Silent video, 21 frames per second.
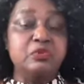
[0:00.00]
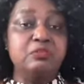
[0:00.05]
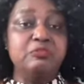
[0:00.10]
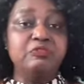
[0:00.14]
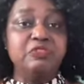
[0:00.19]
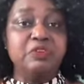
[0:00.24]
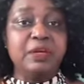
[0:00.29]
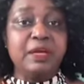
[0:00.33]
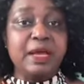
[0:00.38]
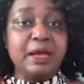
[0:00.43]
So
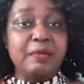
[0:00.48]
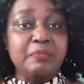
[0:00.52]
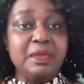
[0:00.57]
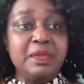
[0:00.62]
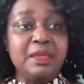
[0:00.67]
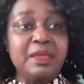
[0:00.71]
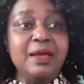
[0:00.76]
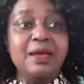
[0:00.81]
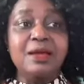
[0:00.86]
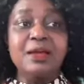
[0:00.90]
if you come
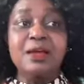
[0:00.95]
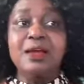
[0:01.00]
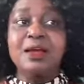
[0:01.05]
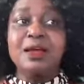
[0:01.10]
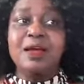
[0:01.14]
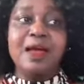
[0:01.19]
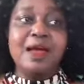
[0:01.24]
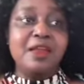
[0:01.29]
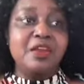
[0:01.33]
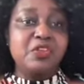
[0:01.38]
here
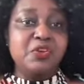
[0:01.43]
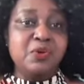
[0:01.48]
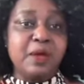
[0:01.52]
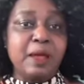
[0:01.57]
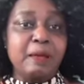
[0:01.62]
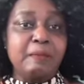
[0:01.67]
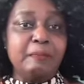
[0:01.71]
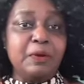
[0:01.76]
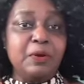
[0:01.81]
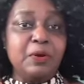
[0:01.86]
and your
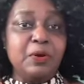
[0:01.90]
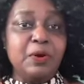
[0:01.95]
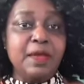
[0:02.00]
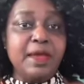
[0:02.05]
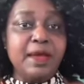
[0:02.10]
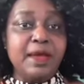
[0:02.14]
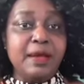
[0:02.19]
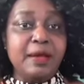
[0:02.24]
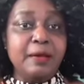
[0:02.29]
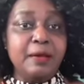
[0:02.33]

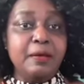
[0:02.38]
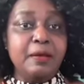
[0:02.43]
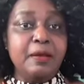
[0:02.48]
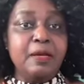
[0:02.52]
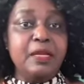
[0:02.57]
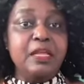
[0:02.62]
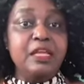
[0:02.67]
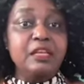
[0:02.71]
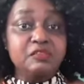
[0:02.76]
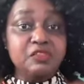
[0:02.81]
employer
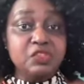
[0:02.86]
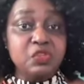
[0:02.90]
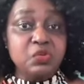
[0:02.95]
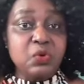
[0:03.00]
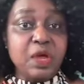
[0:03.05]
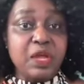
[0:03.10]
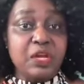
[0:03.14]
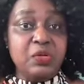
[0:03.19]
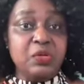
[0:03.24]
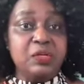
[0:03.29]
leaves
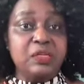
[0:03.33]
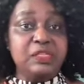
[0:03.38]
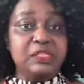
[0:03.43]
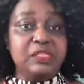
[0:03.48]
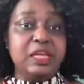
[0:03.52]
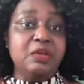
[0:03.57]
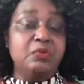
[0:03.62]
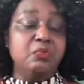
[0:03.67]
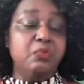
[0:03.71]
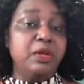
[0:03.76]
you and you
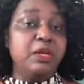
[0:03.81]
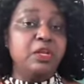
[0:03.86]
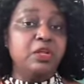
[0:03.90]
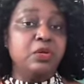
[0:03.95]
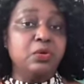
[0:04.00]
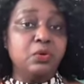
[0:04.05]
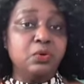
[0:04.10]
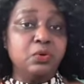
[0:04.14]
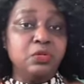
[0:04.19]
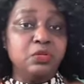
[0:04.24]
decide, well,
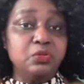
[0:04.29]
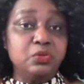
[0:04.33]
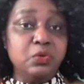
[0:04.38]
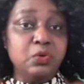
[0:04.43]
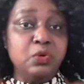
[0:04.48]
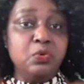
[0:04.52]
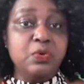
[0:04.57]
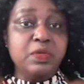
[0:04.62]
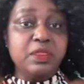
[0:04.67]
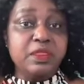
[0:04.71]
you're not going to
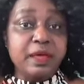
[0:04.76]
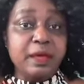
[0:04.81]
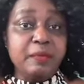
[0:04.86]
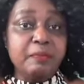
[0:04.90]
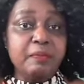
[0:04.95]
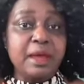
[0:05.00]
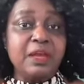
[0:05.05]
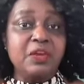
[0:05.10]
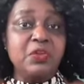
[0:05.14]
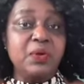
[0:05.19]
go with
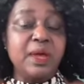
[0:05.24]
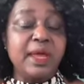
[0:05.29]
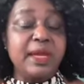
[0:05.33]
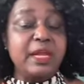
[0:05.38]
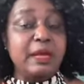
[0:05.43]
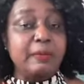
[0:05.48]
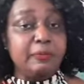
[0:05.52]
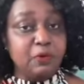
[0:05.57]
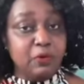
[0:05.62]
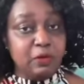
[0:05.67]
them, and you
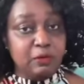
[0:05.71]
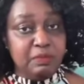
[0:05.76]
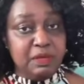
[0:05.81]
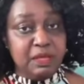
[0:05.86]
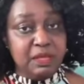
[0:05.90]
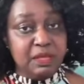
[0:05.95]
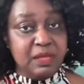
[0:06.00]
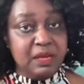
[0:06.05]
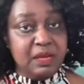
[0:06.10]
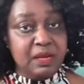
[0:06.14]
end up not
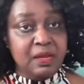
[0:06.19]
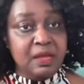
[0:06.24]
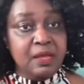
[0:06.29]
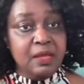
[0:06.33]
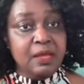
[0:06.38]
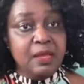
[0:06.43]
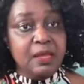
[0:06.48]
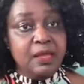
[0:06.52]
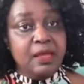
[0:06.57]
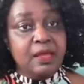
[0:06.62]
being in
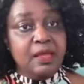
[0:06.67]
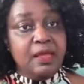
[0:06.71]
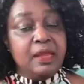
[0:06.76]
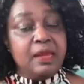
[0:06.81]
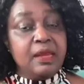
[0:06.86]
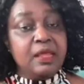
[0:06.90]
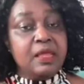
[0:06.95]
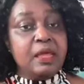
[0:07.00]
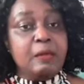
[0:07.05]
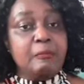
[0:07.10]

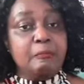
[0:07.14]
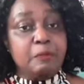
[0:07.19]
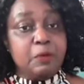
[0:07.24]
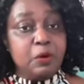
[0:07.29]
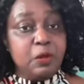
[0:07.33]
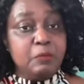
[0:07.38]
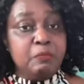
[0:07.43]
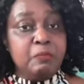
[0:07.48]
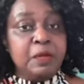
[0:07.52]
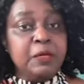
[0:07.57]
any
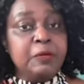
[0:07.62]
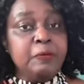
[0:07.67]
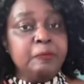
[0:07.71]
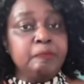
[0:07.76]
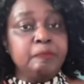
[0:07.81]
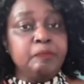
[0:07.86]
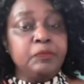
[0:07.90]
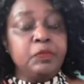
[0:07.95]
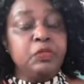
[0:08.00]
employment,